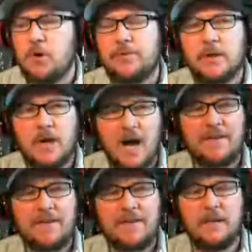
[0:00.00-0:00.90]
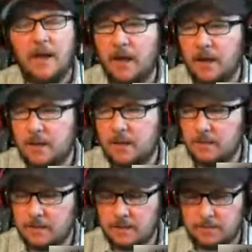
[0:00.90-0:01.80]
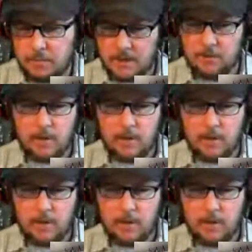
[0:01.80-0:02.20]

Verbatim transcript: both the coffee and the barley, barley